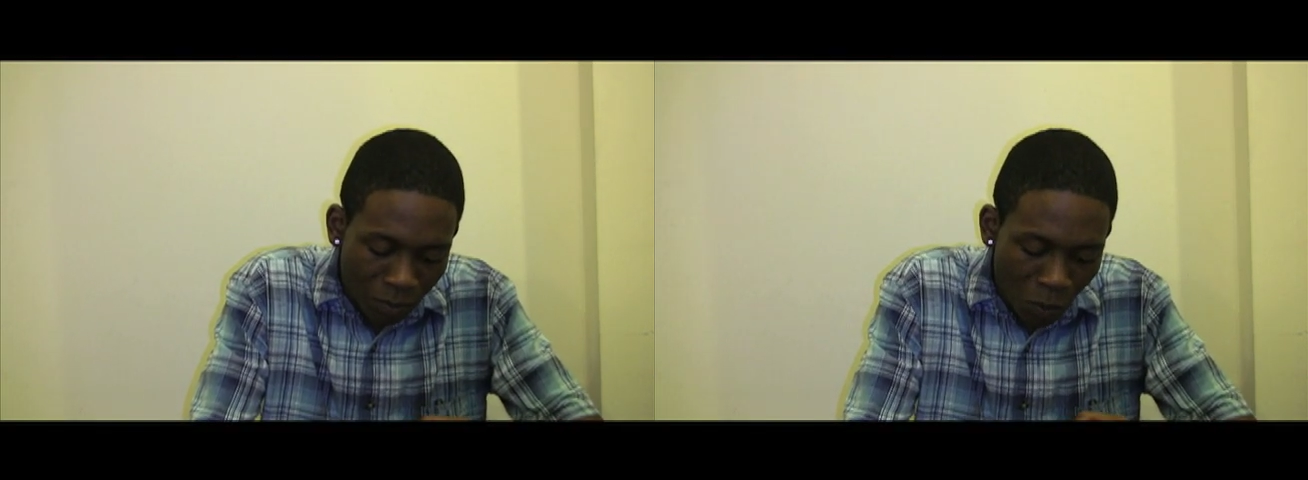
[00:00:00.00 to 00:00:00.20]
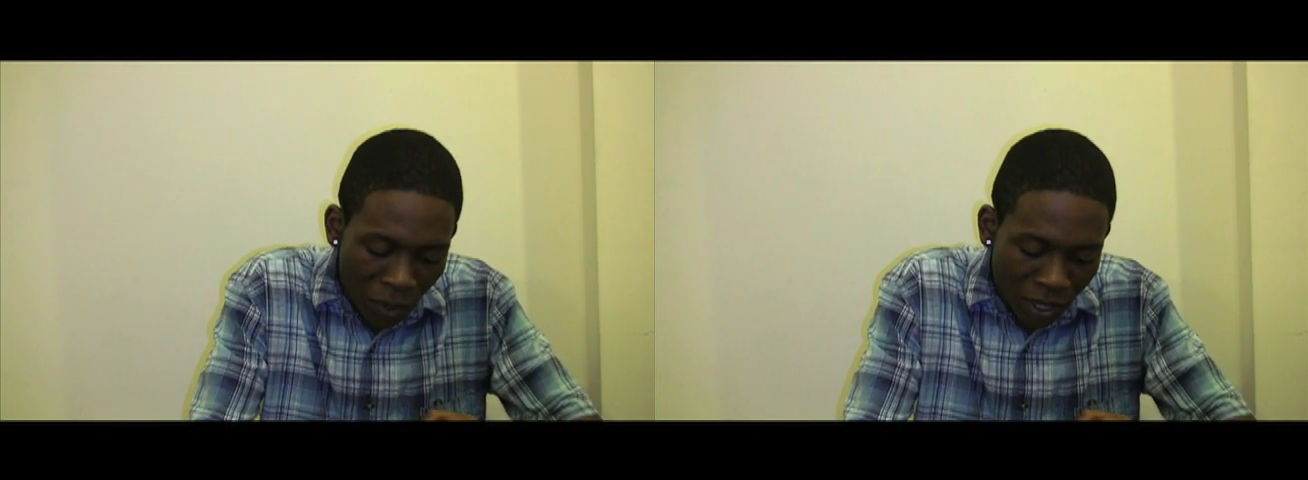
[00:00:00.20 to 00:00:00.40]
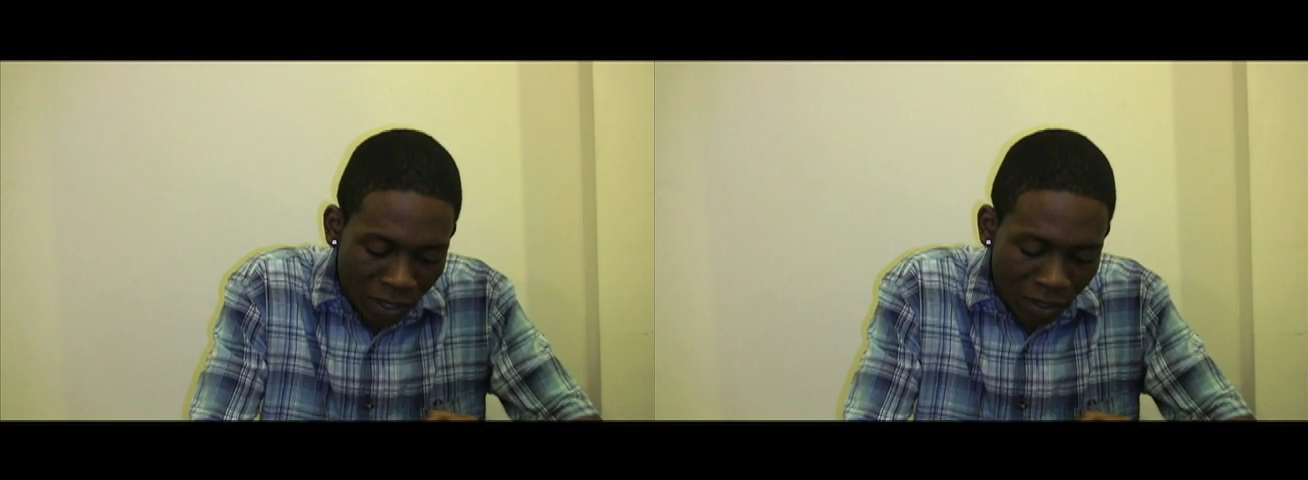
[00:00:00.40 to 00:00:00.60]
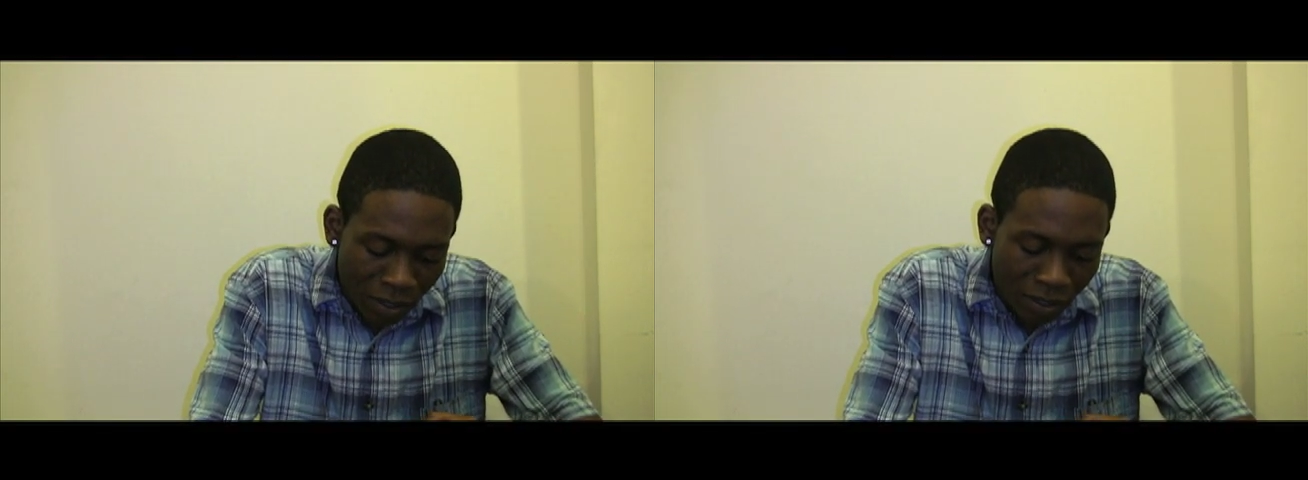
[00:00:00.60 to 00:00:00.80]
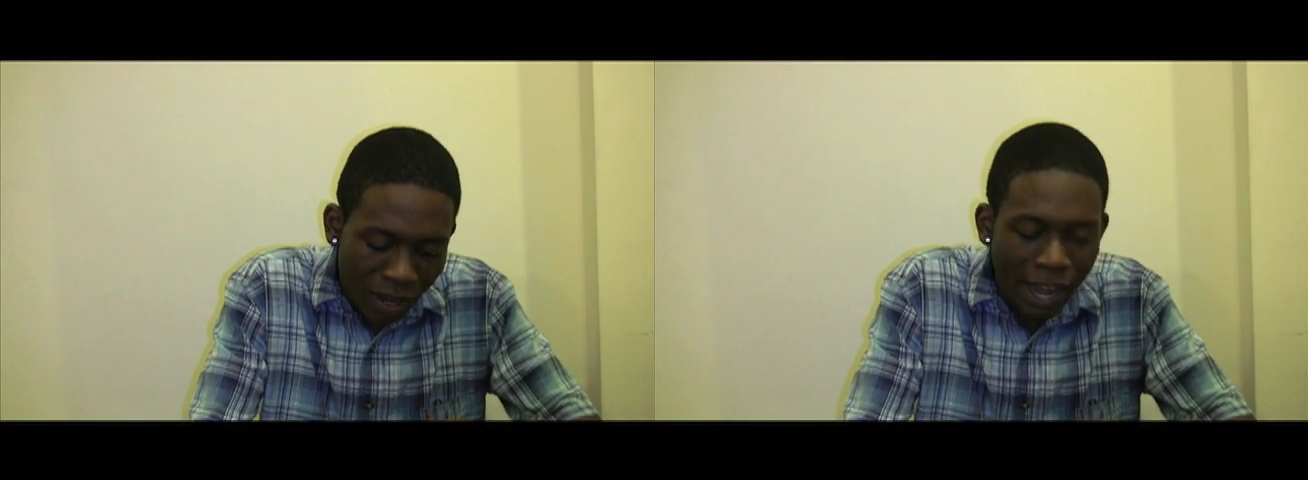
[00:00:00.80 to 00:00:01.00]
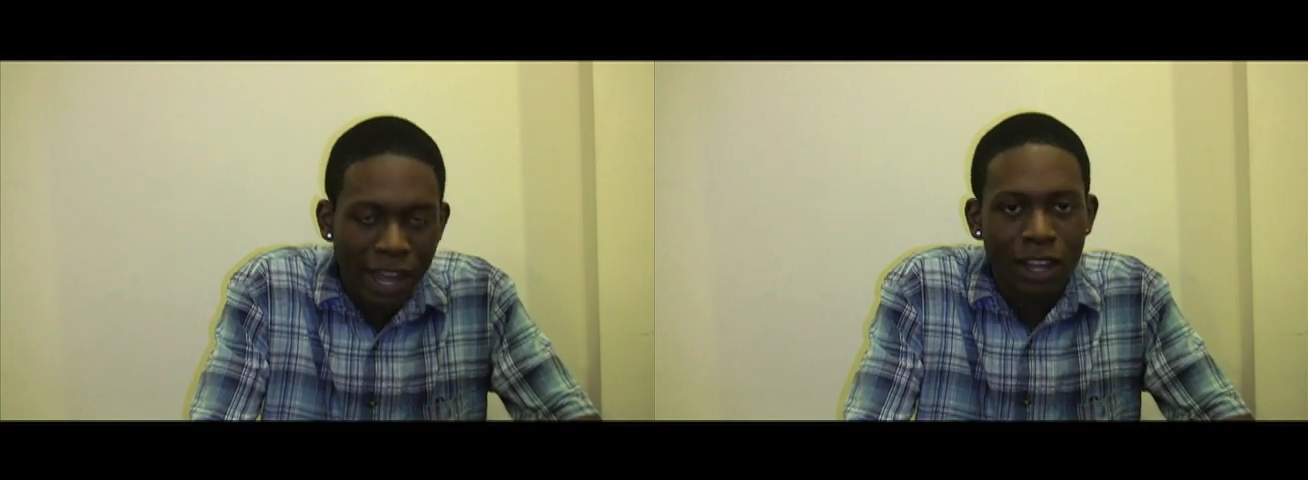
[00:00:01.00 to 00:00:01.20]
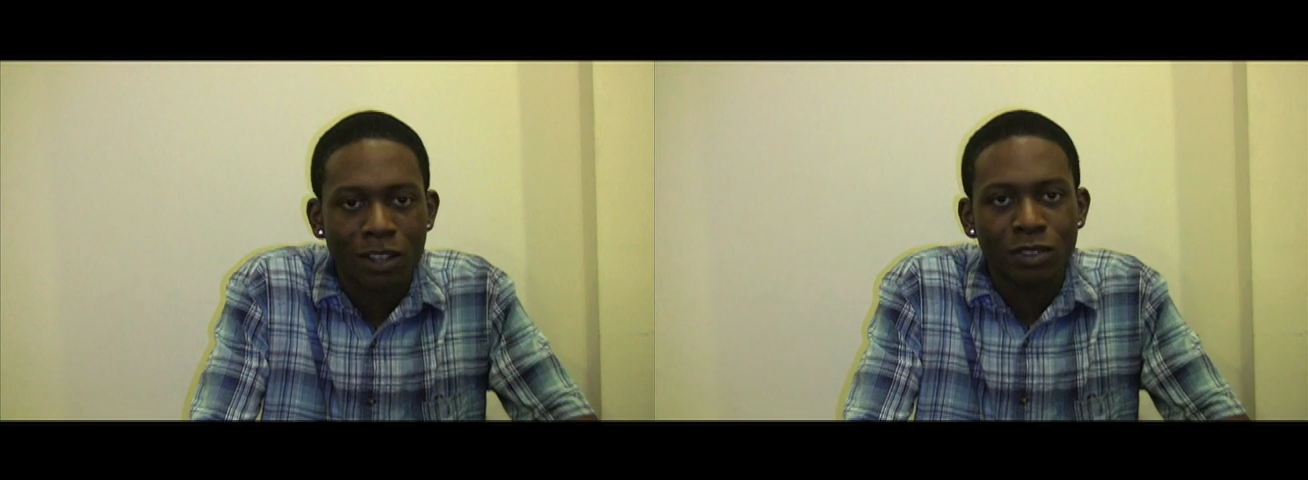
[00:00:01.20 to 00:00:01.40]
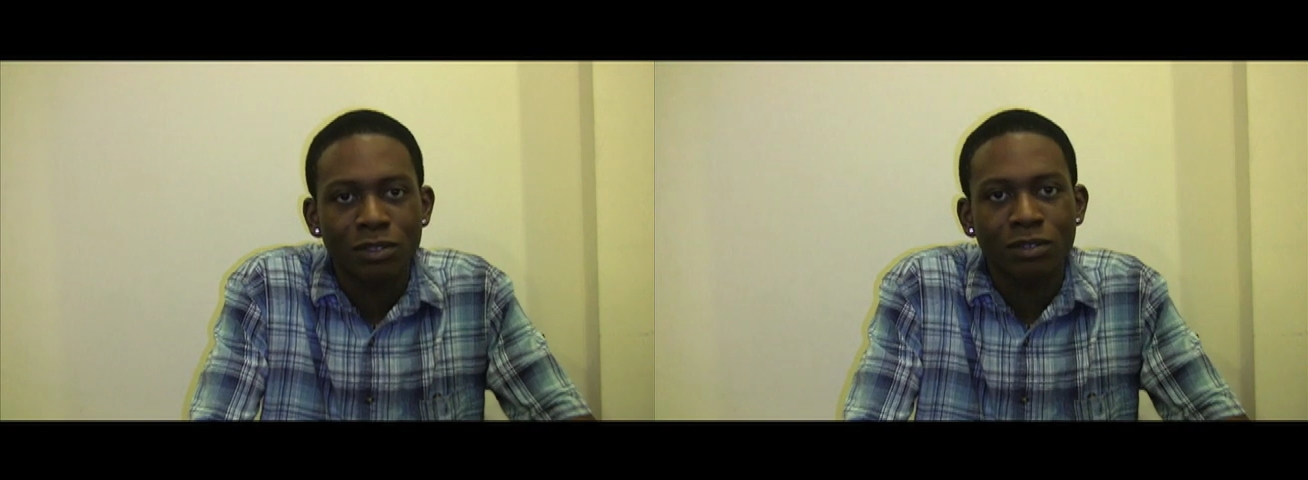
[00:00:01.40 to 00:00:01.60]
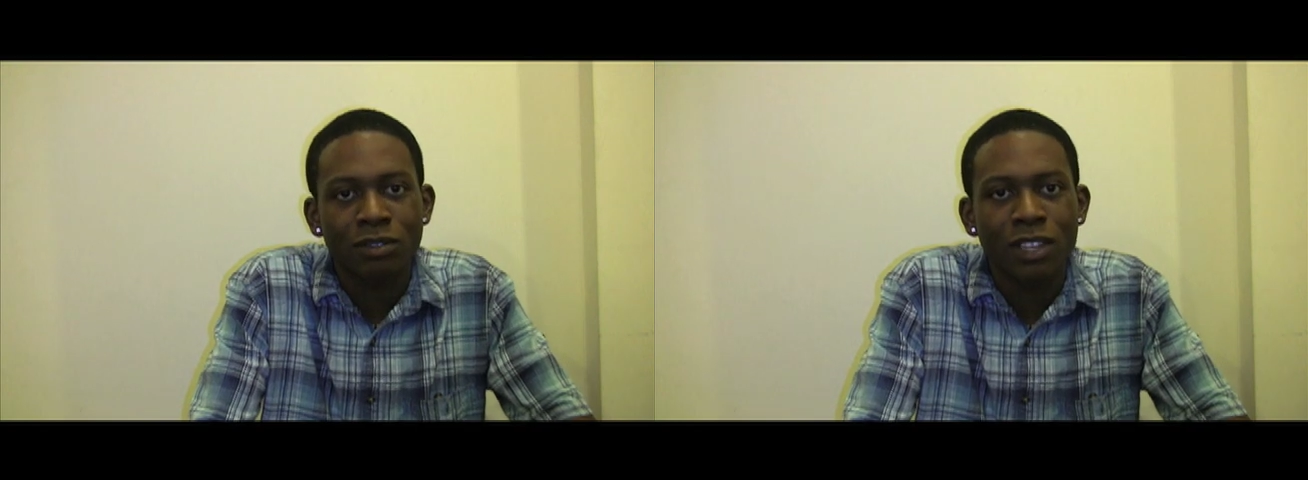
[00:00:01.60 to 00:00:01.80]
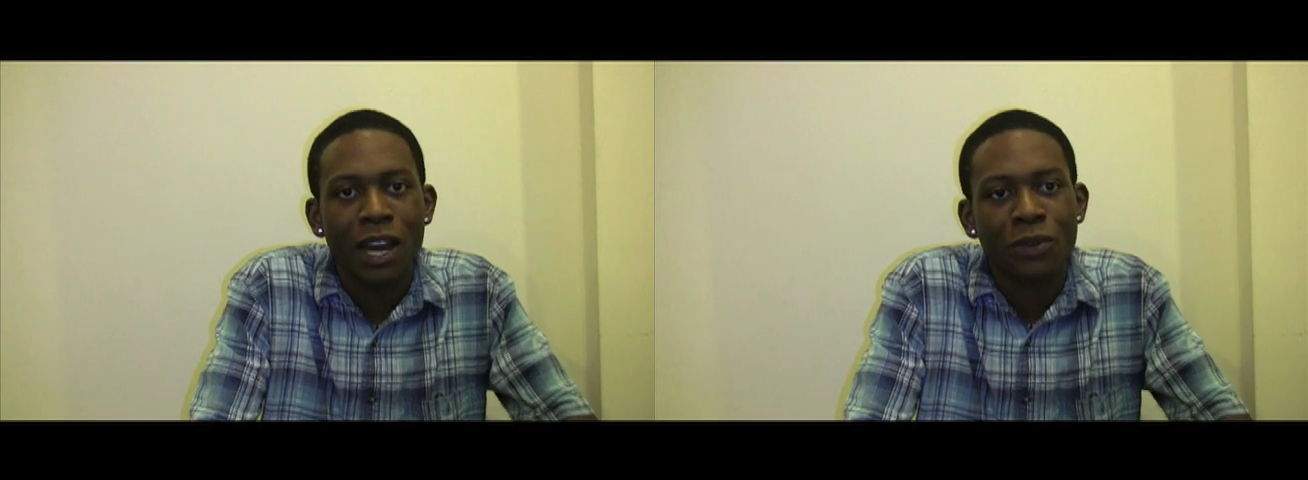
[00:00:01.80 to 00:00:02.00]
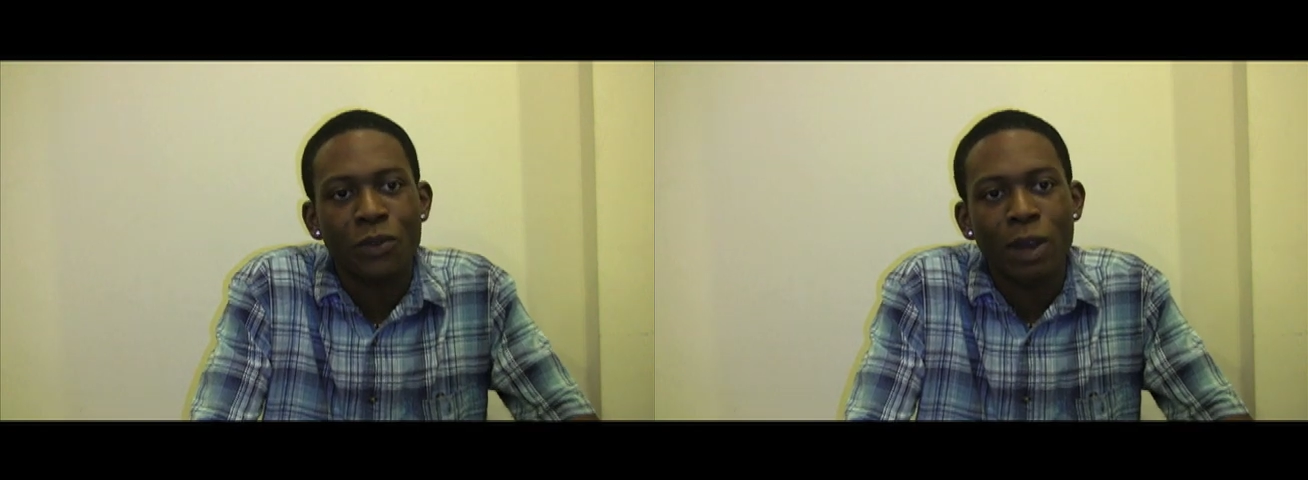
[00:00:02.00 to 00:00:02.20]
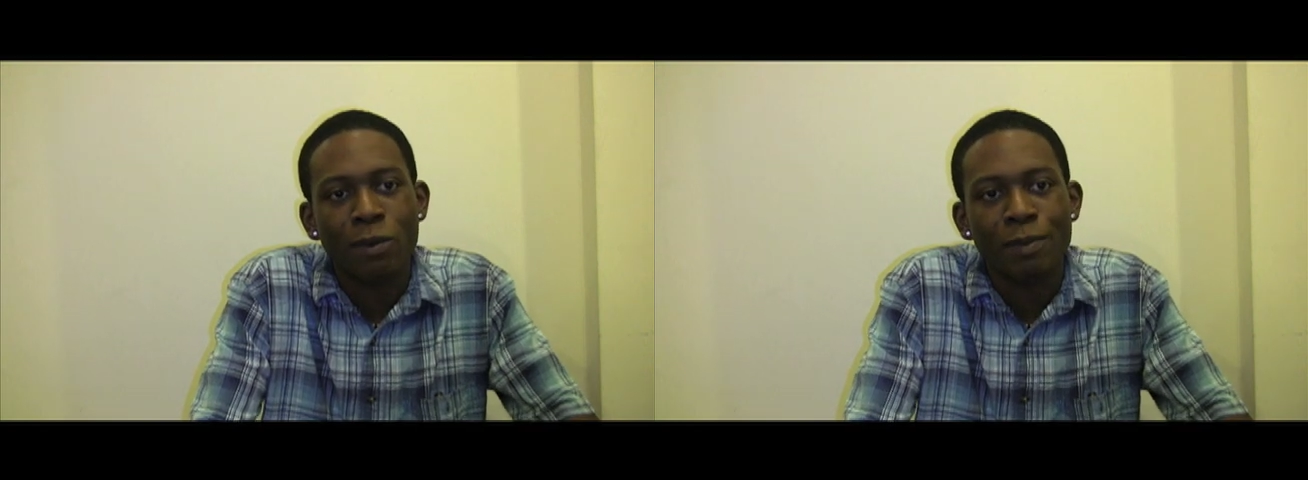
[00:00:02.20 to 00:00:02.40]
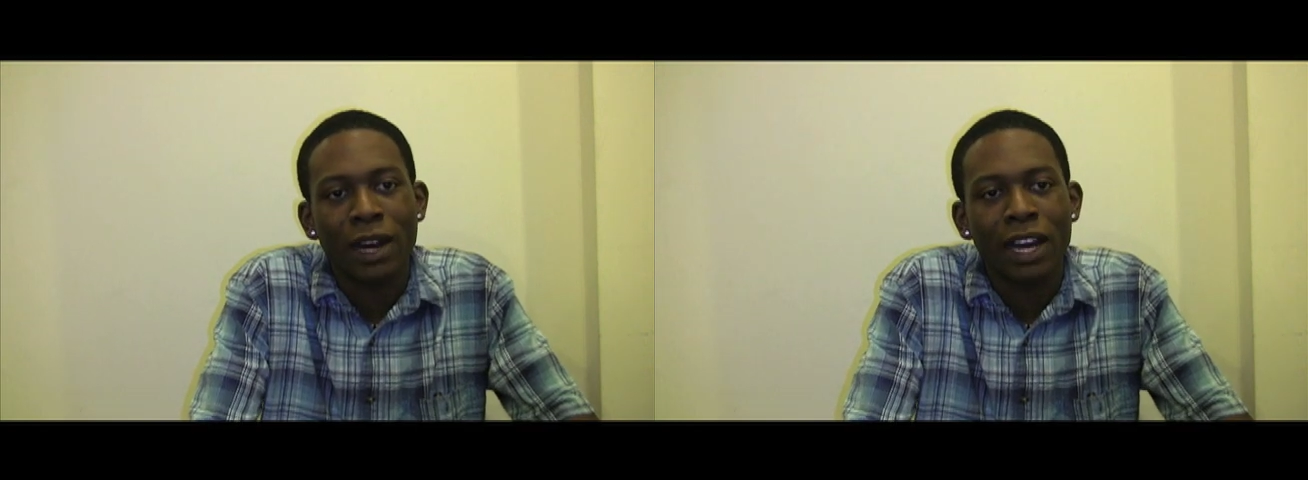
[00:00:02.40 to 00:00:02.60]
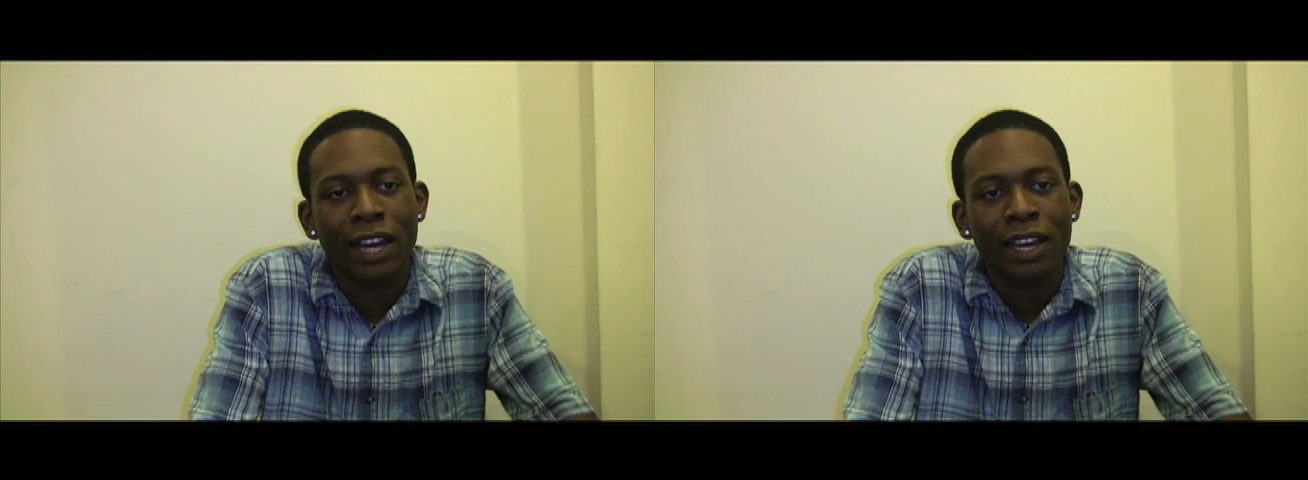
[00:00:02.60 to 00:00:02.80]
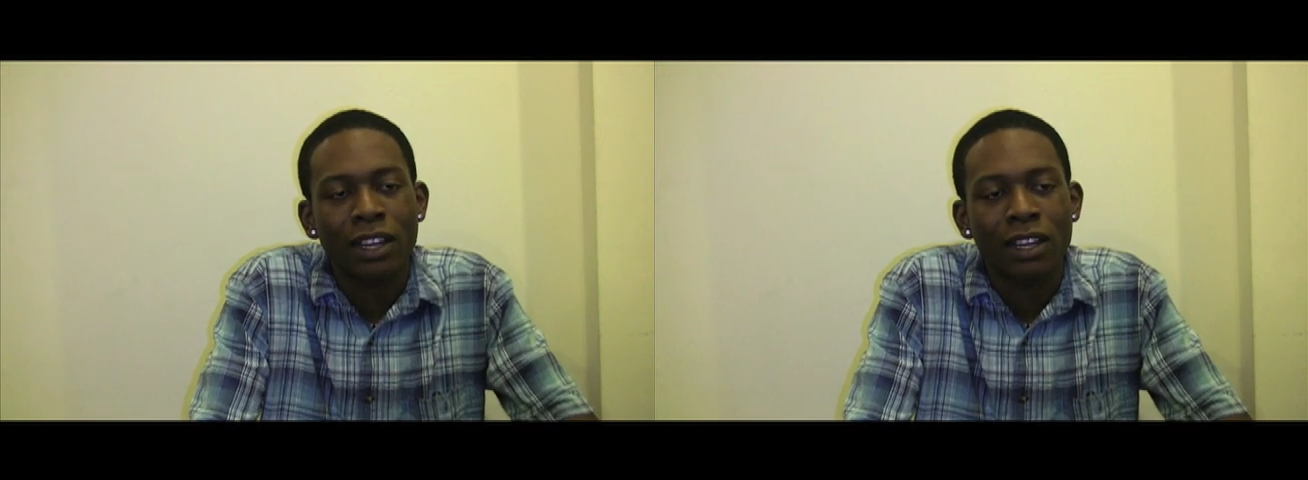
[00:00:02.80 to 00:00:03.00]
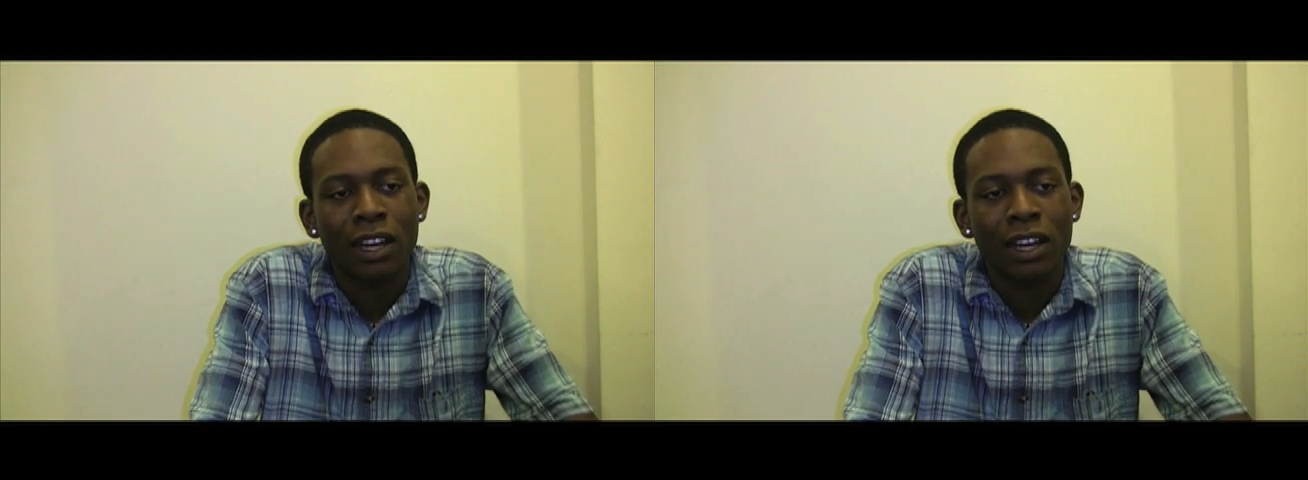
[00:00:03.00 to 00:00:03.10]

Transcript: when I had gotten raped by